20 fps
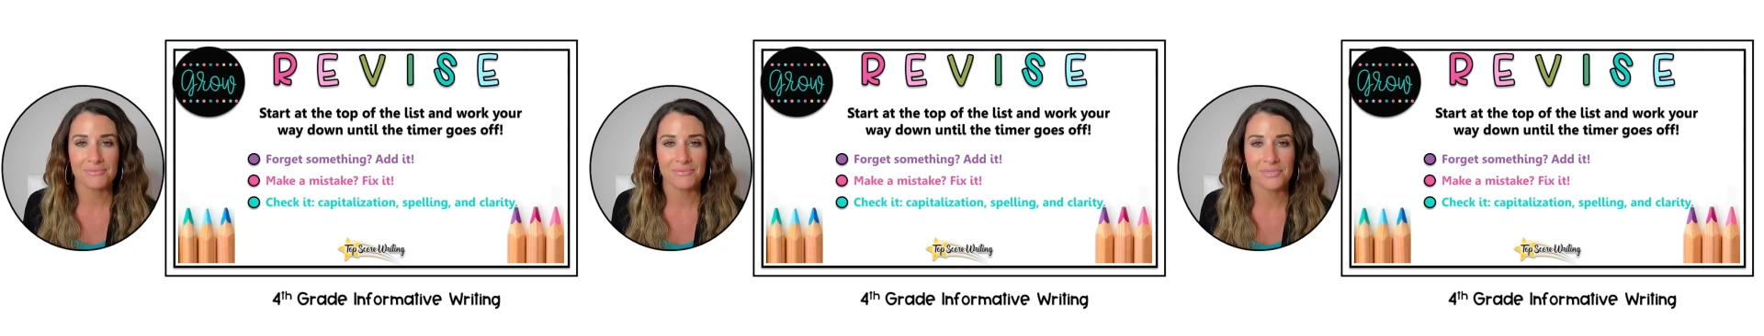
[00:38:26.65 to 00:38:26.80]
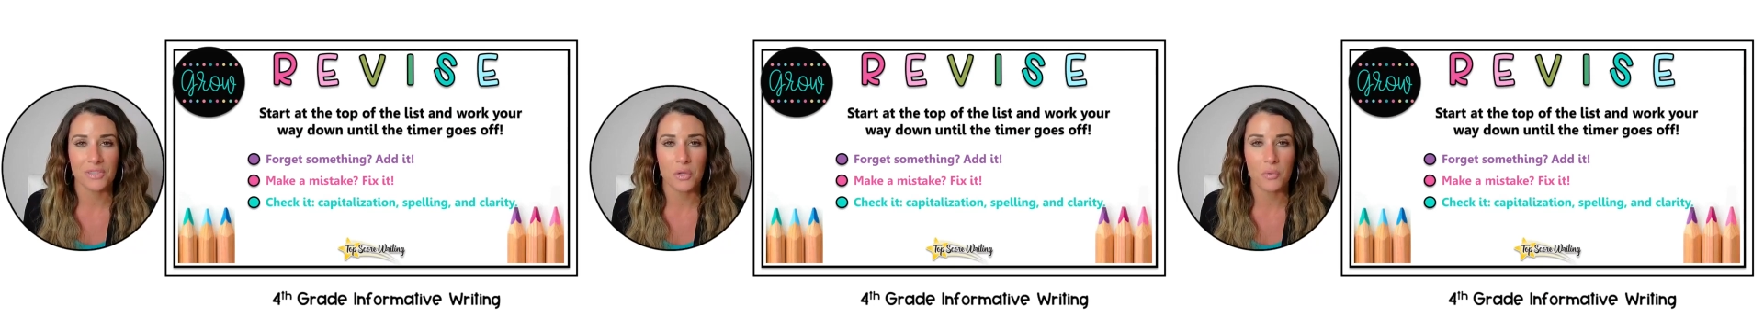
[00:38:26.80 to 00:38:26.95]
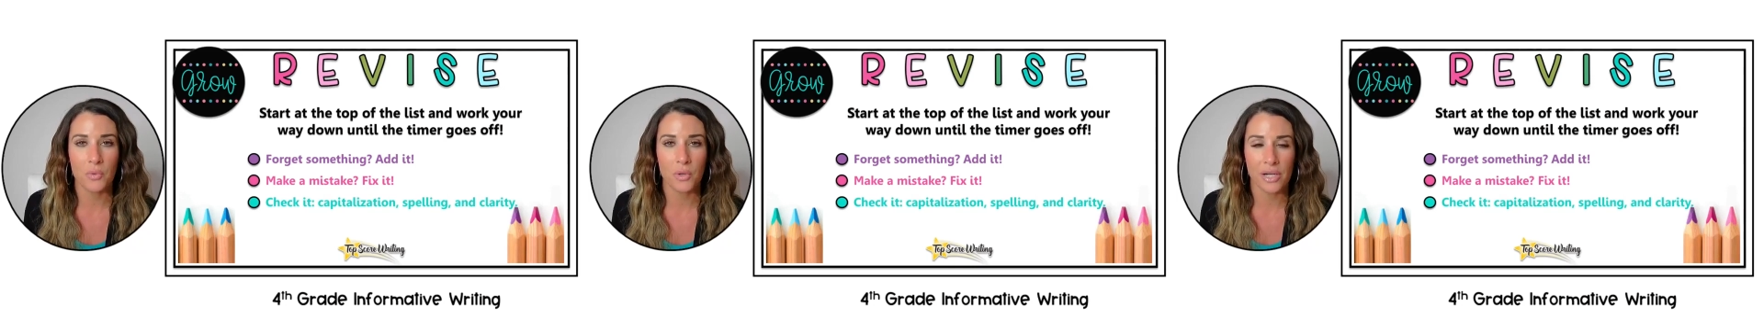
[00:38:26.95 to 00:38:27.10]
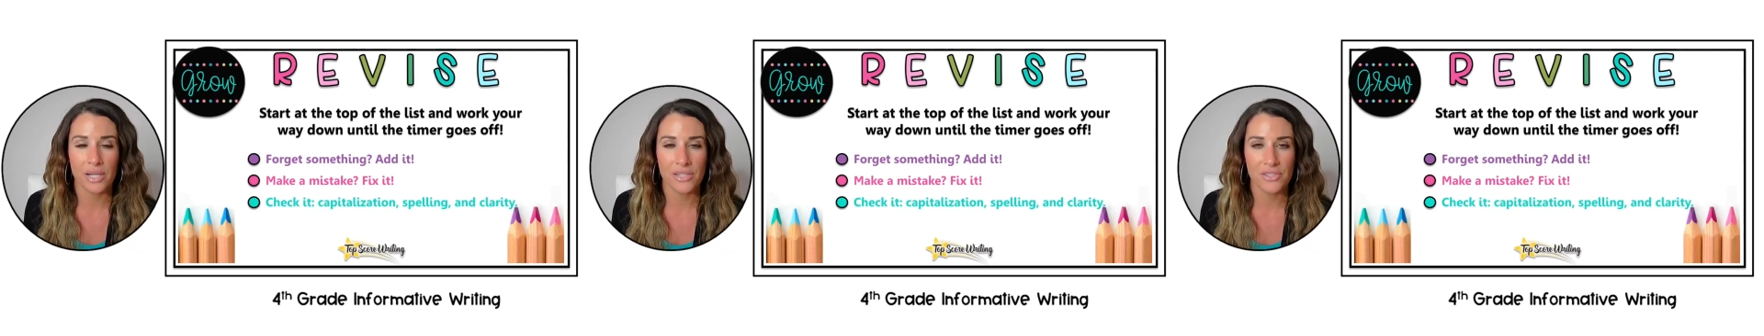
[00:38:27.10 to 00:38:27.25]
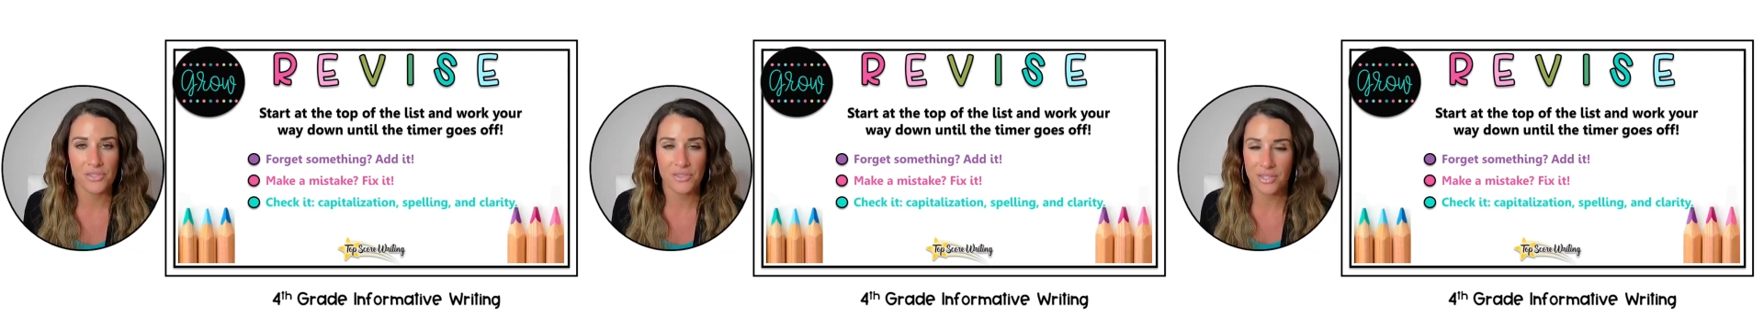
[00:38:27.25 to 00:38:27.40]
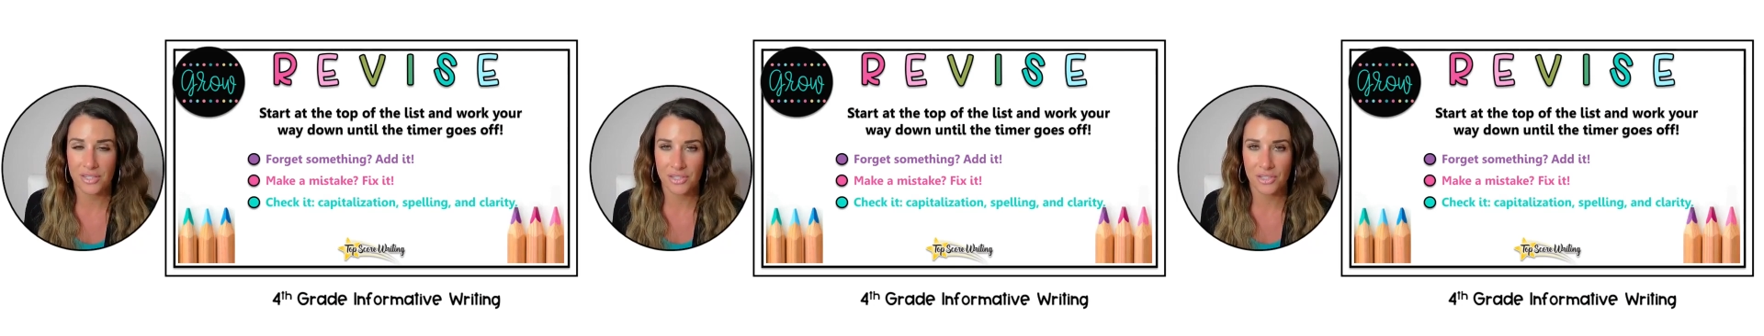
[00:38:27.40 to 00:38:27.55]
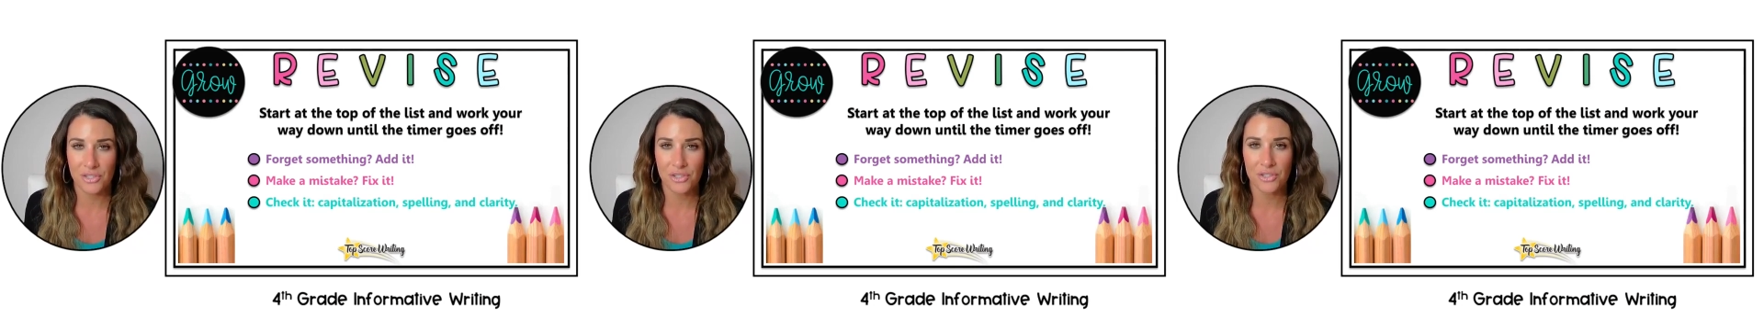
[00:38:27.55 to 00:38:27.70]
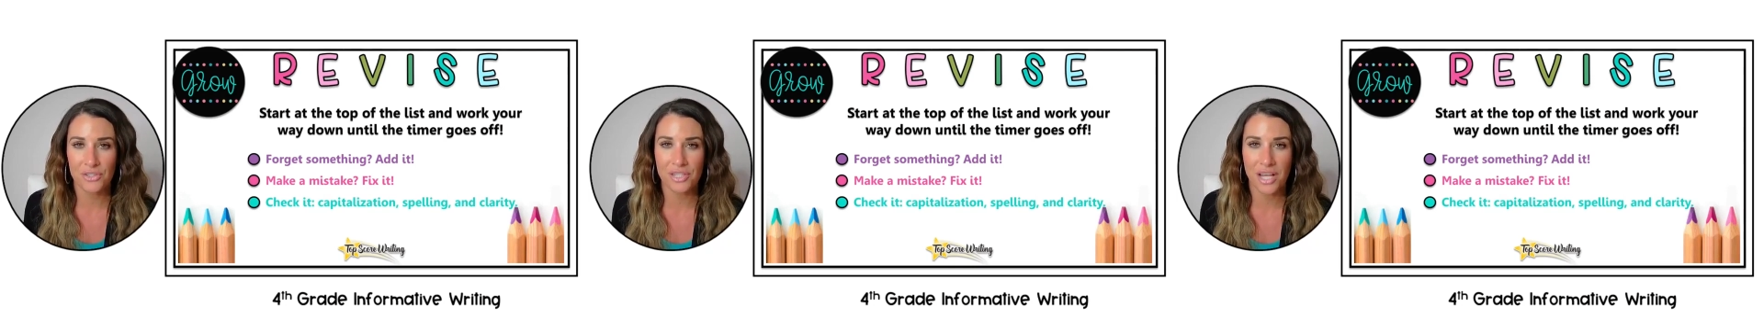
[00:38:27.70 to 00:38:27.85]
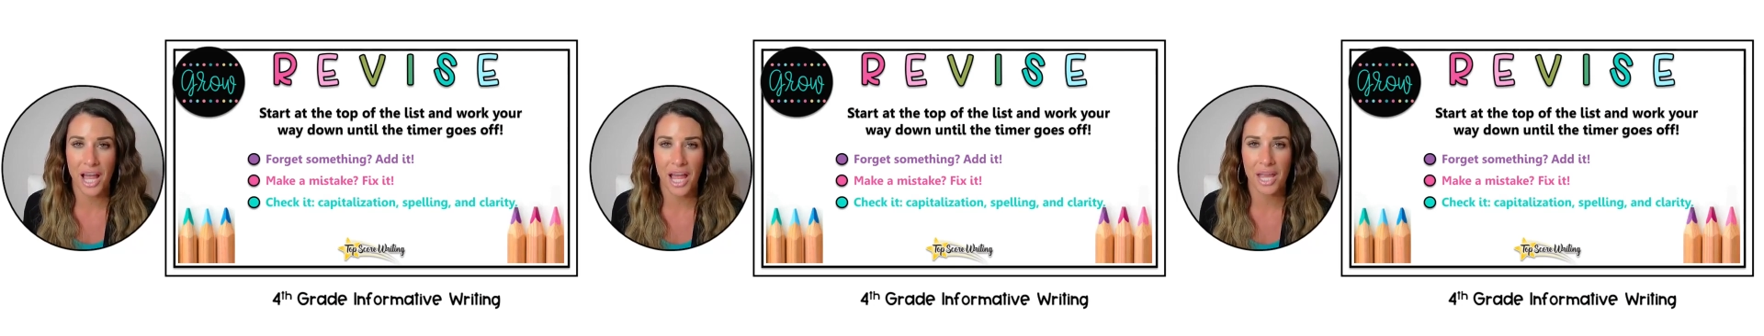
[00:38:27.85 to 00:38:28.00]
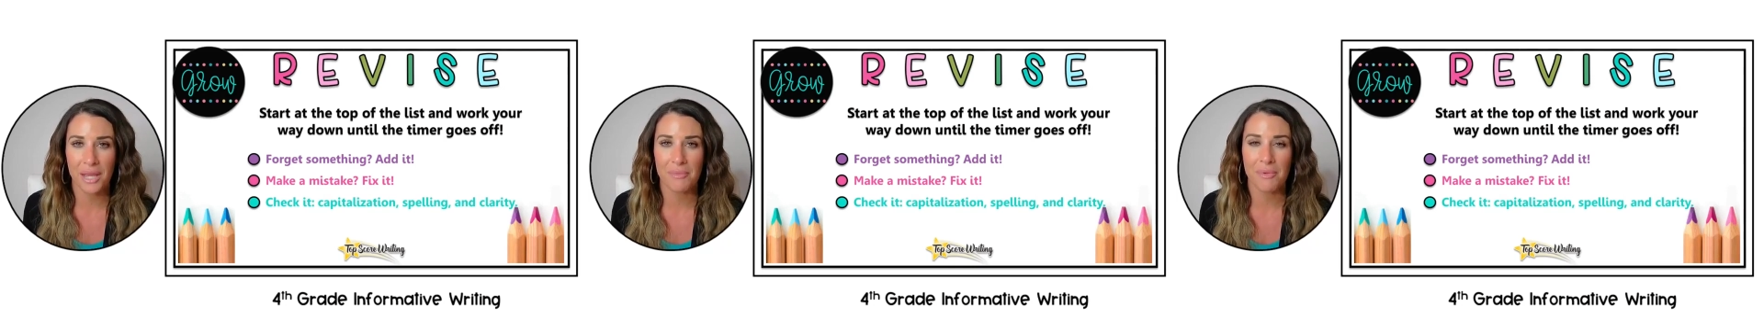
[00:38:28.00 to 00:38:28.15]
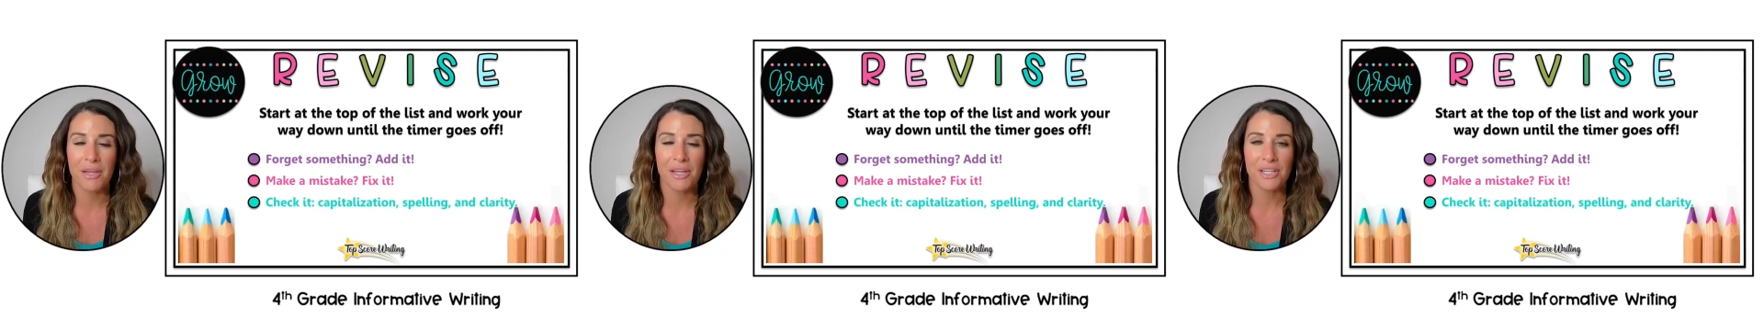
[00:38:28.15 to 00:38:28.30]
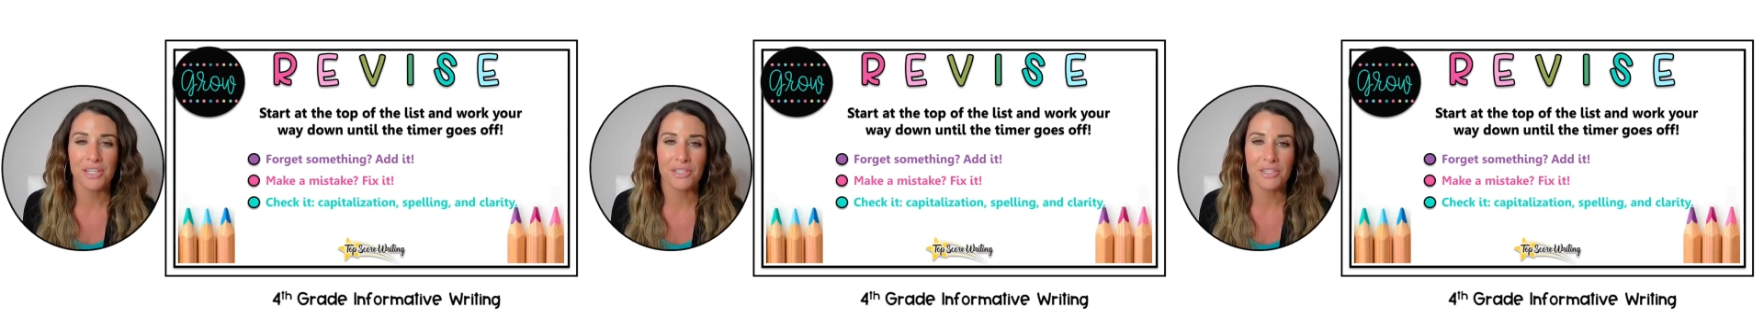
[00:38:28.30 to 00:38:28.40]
No worries. This is your time